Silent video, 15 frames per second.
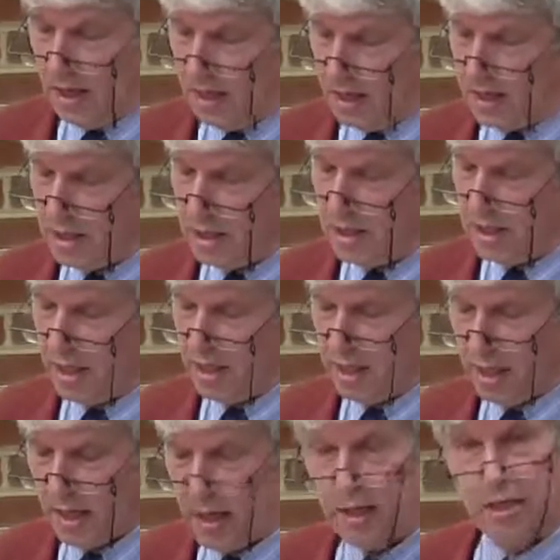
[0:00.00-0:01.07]
This is
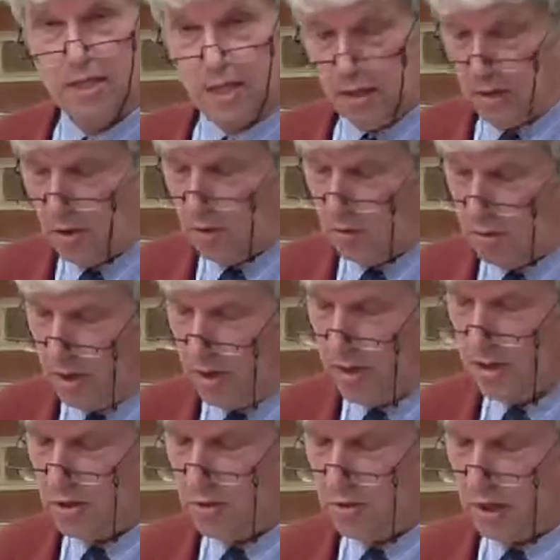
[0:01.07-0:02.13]
indicated in the
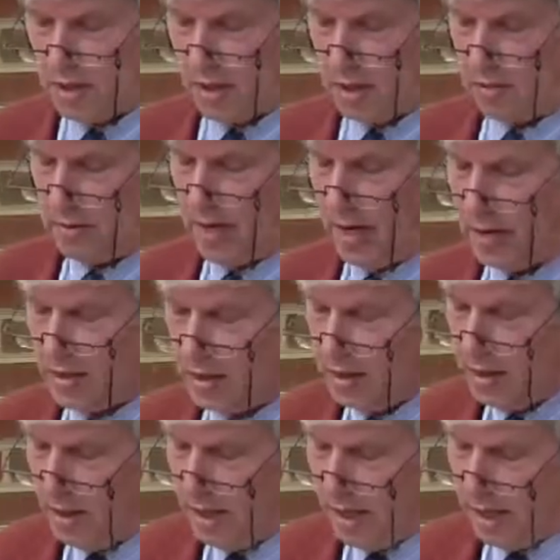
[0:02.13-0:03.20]
Quran, Surat Al-Ra'd,
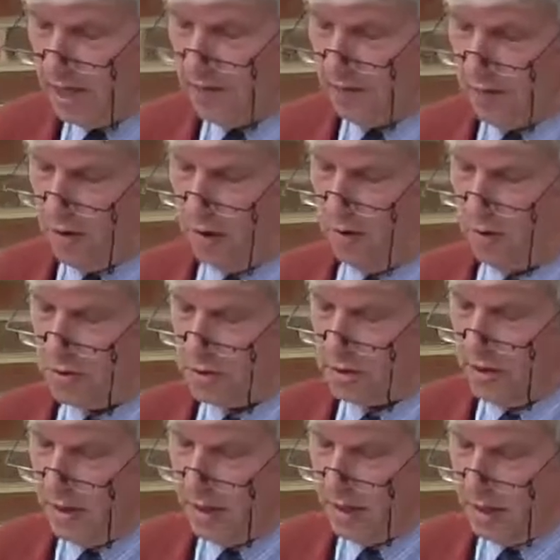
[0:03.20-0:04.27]
as follows:
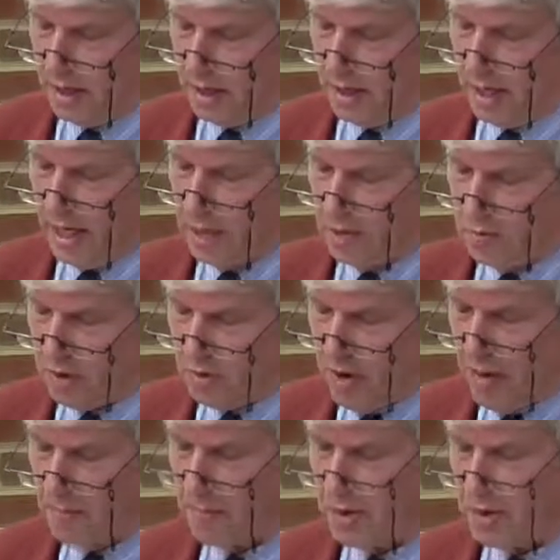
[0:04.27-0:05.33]
"In the
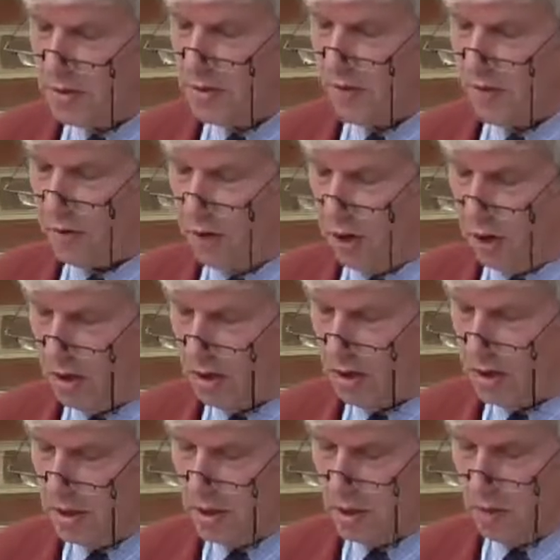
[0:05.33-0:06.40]
remembrance of God
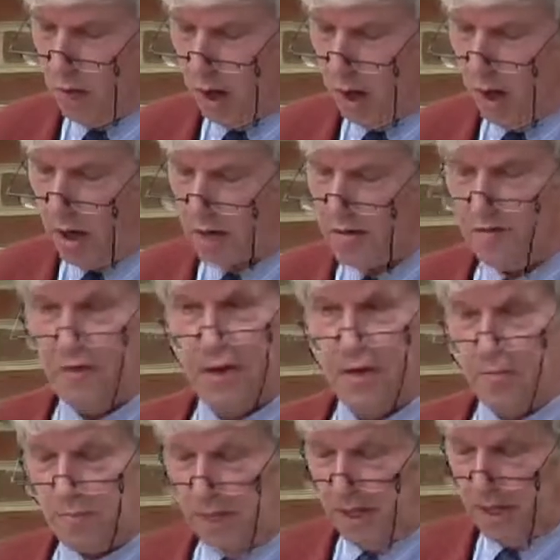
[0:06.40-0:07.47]
do hearts
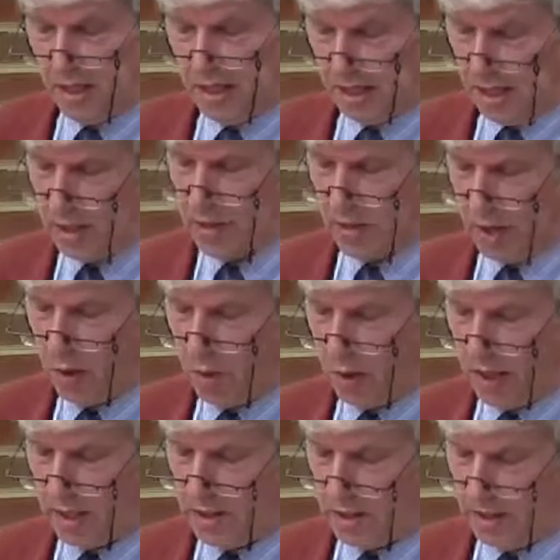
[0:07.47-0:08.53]
find peace and
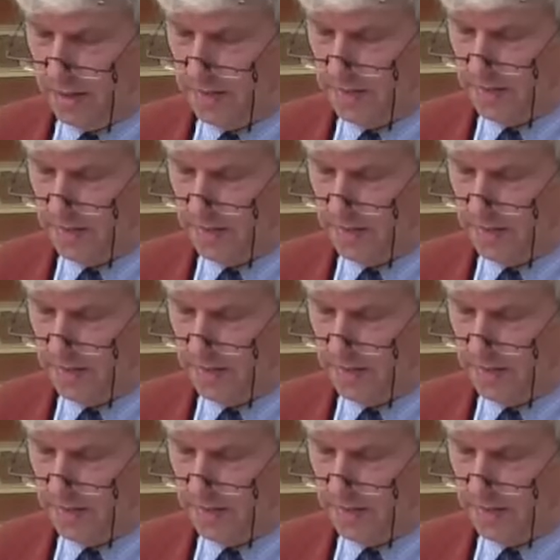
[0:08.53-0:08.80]
tranquility."